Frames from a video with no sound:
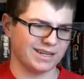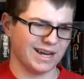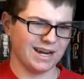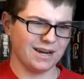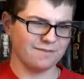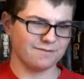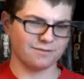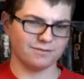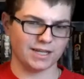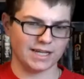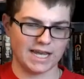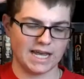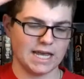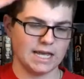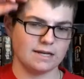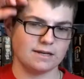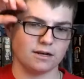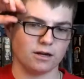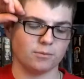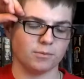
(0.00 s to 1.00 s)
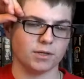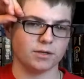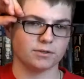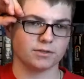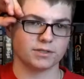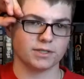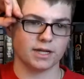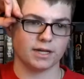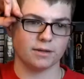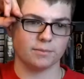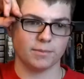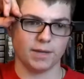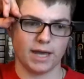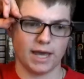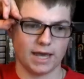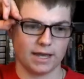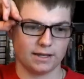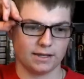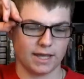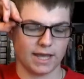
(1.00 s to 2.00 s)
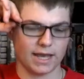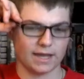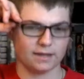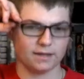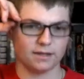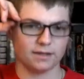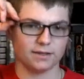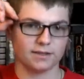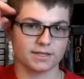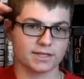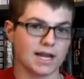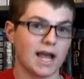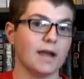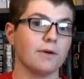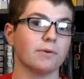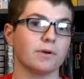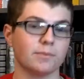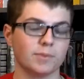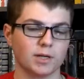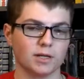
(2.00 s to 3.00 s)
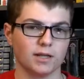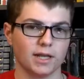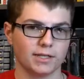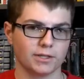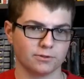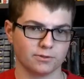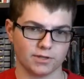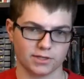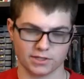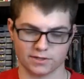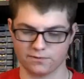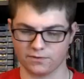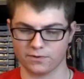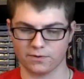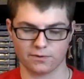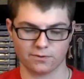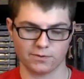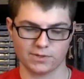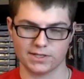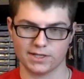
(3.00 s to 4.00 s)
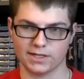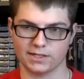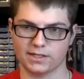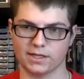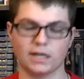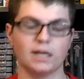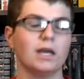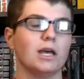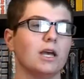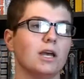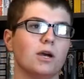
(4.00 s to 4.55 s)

kind of like hidden almost, they had the Skyrim Collector's Edition for the 360,